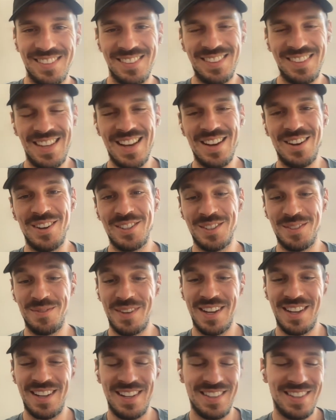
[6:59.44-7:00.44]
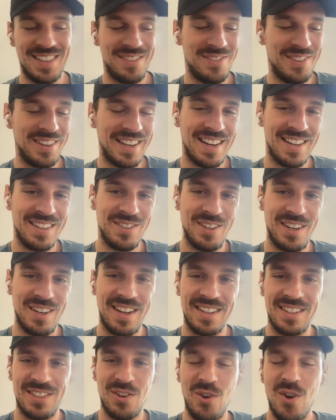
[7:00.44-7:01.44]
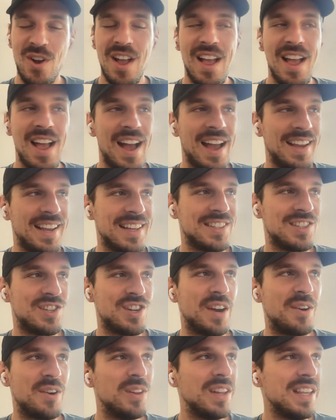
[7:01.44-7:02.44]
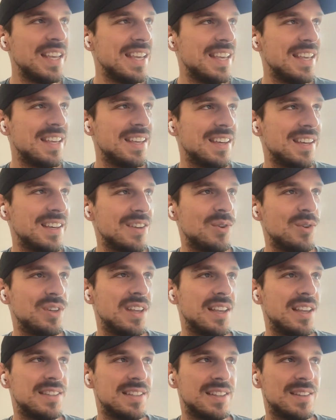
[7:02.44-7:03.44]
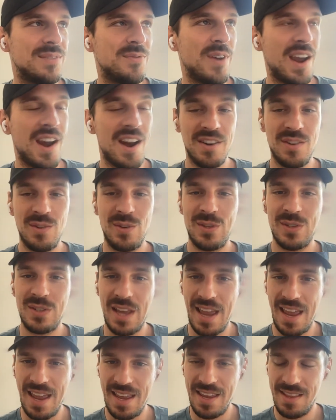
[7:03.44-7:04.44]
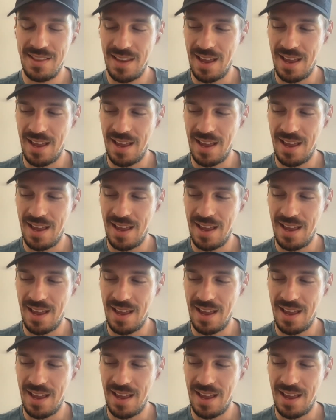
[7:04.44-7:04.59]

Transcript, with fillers: Yeah, awesome. Yeah, let's definitely get into that. So I guess generally, is it fair to say